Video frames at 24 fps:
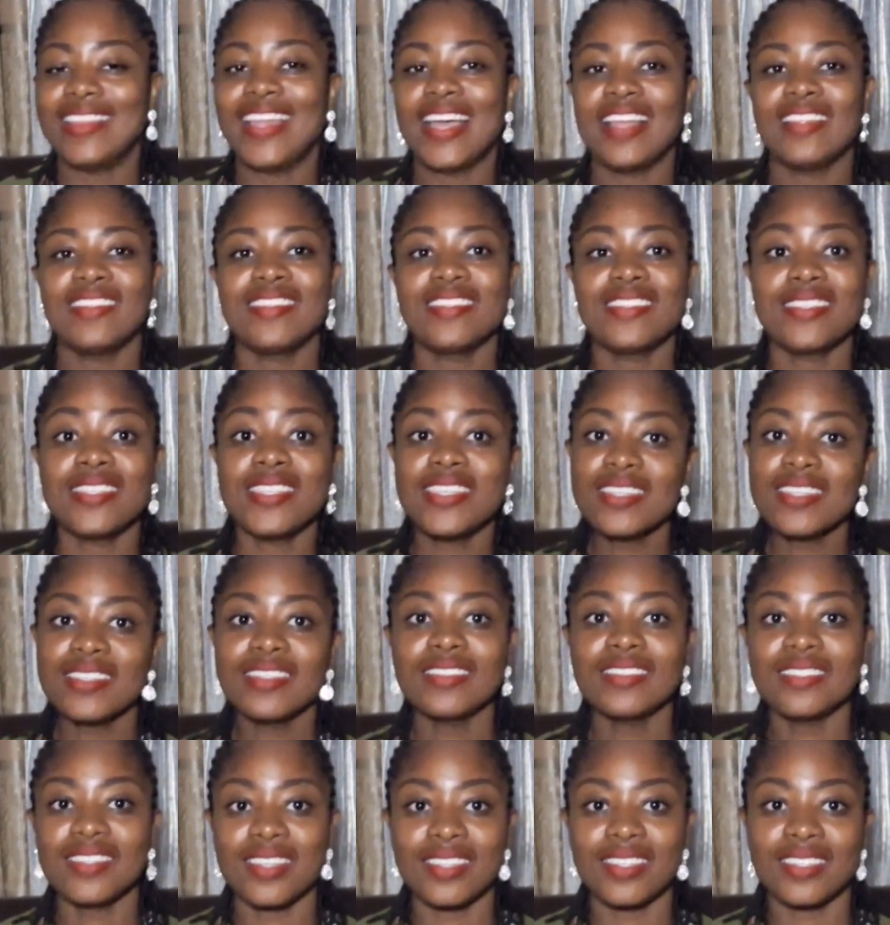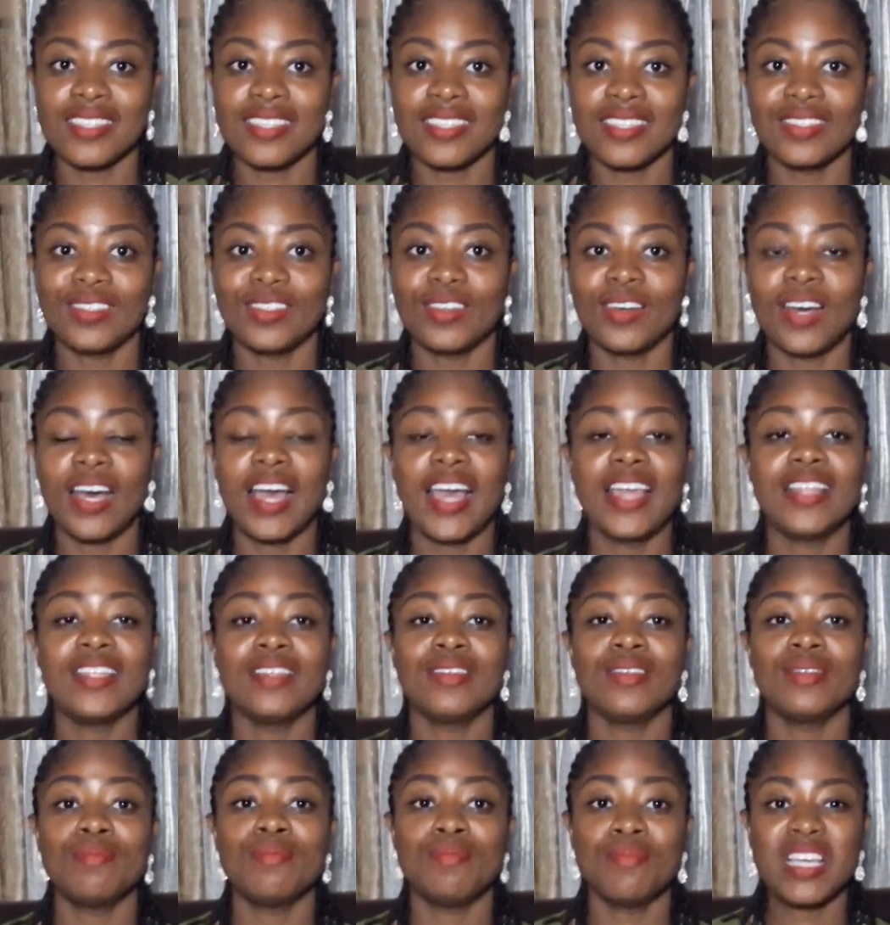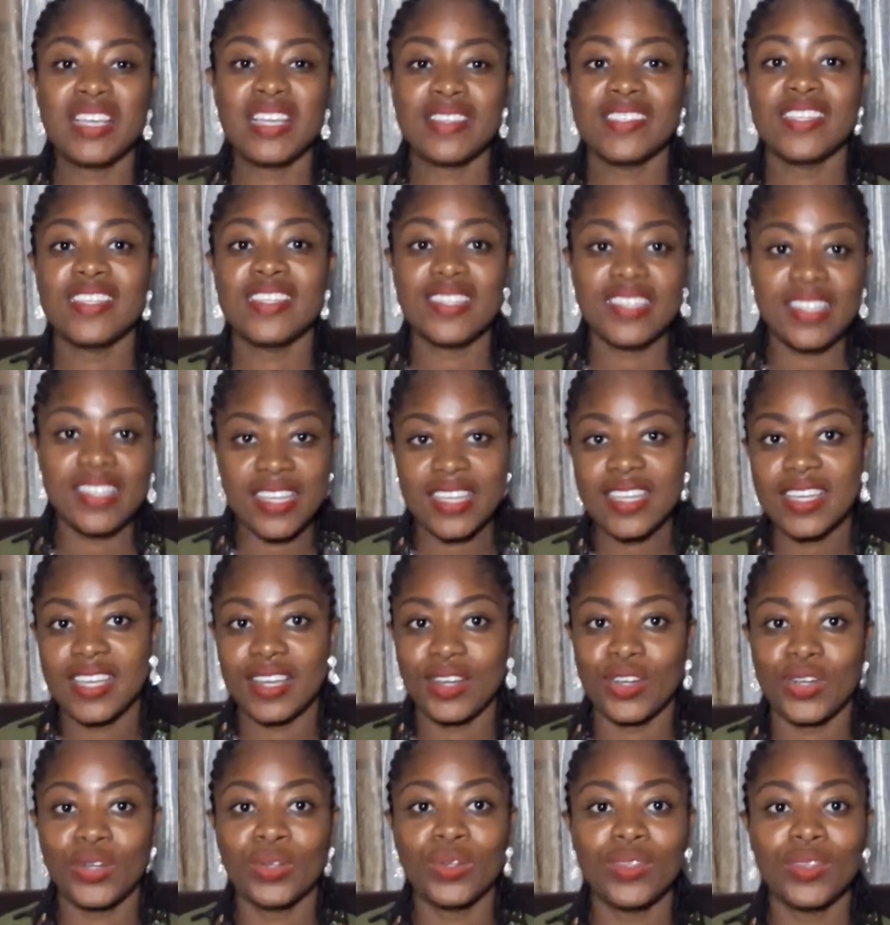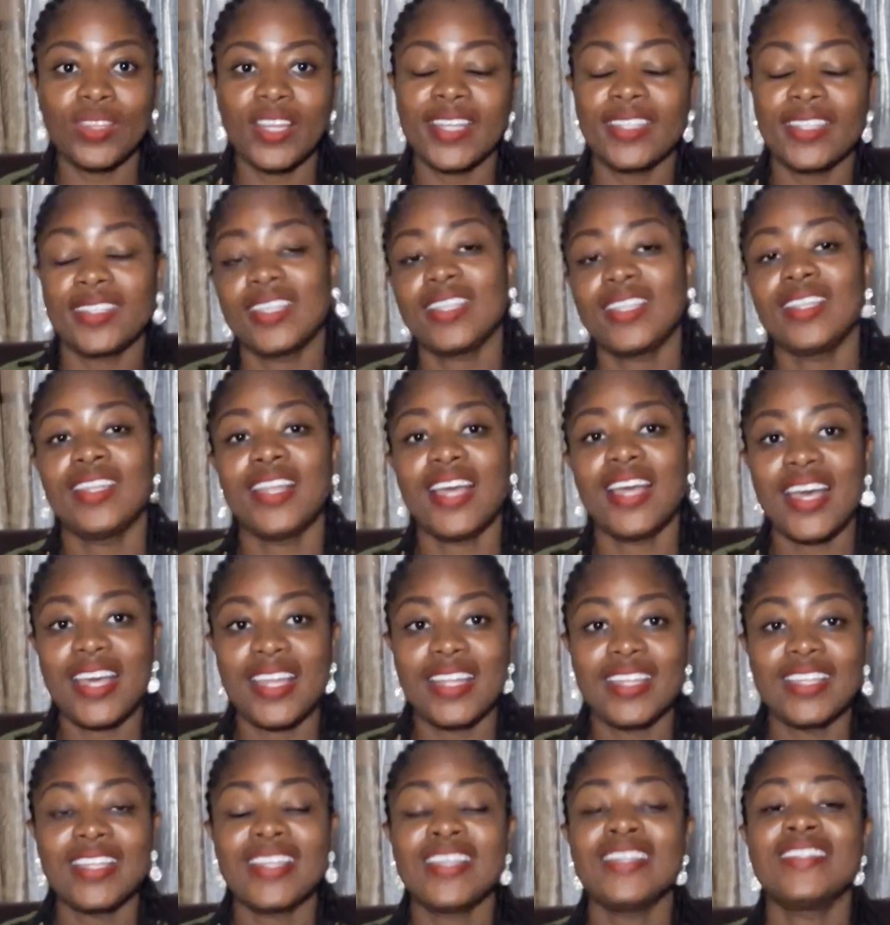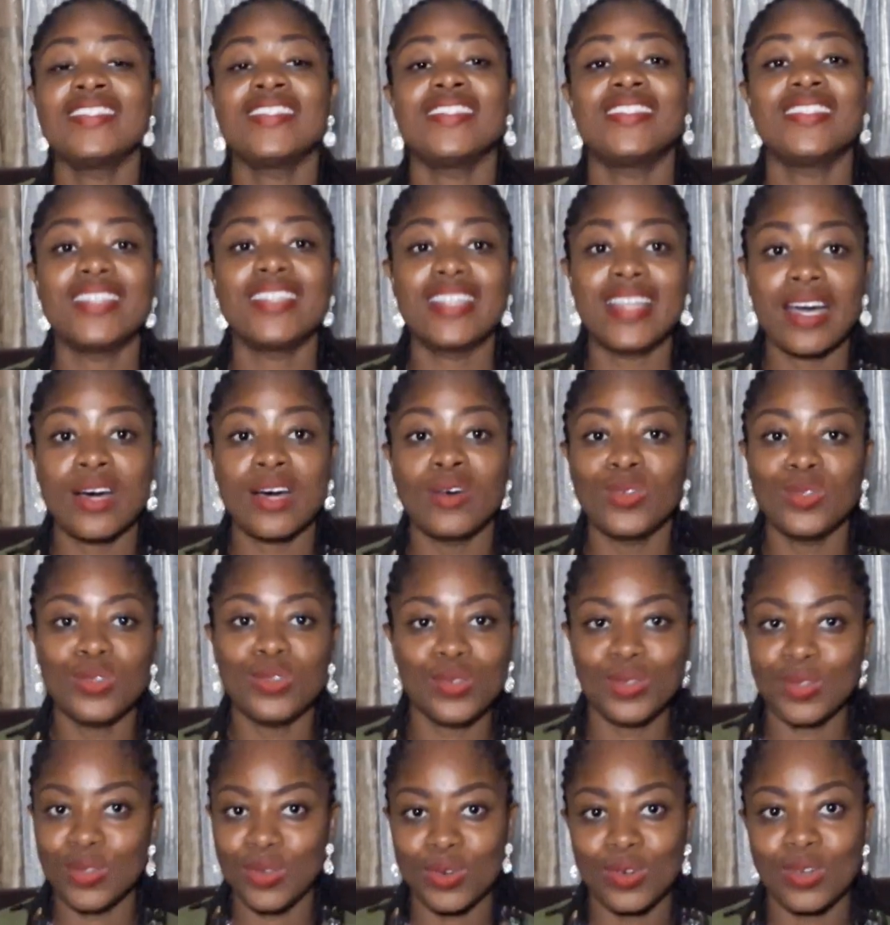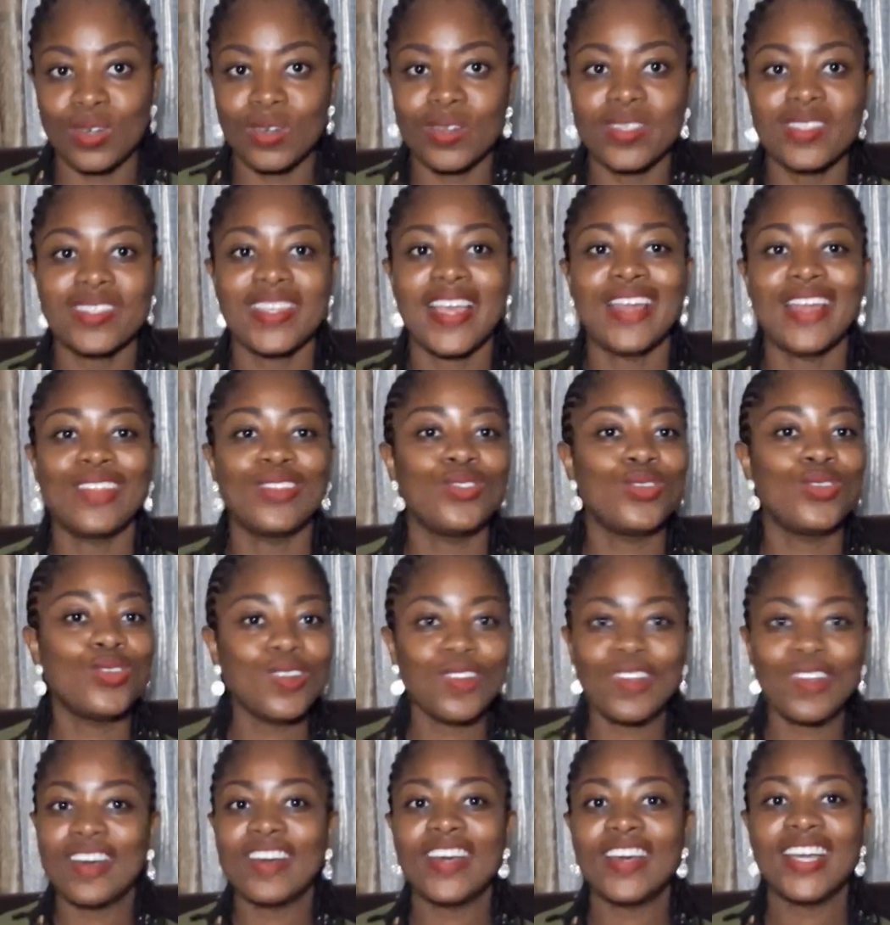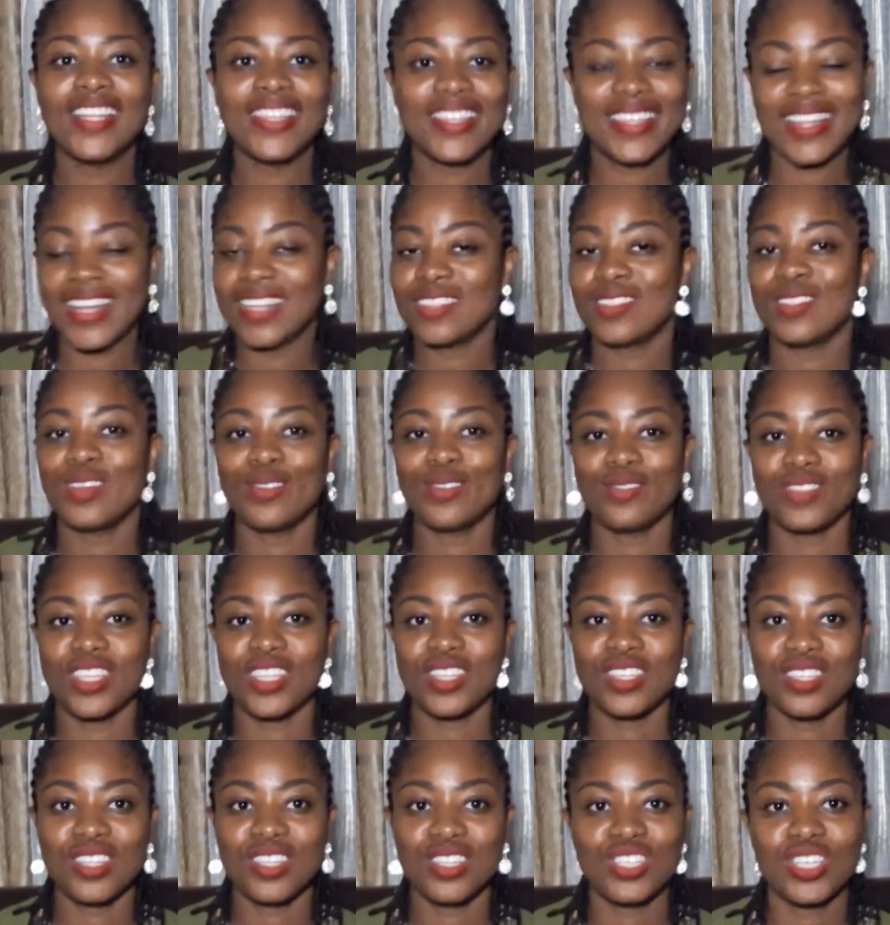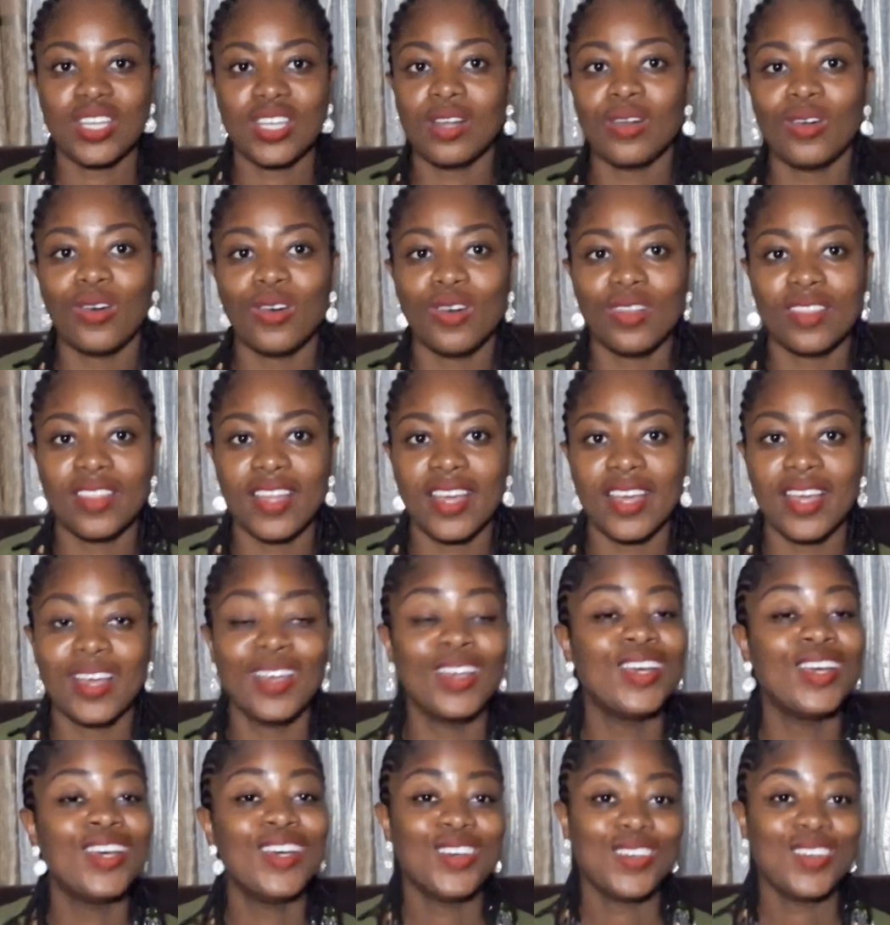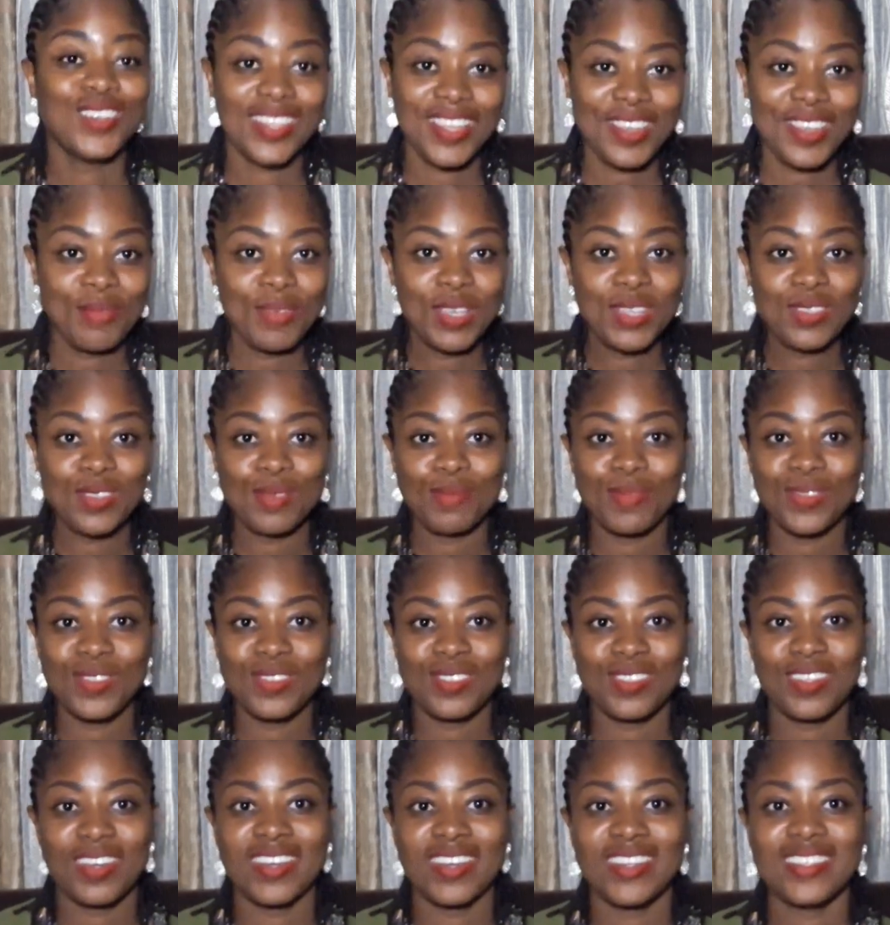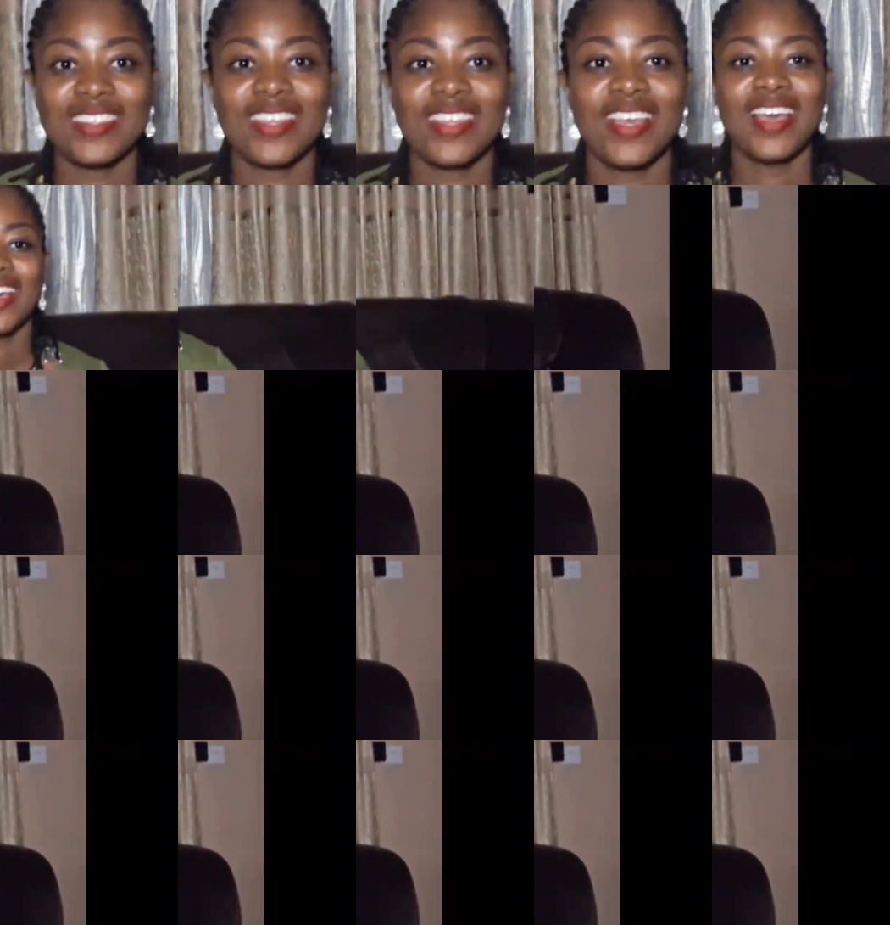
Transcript: that seals the deal, and it makes it legal that the land is now yours and no longer that of the initial owner. Okay, my superstars.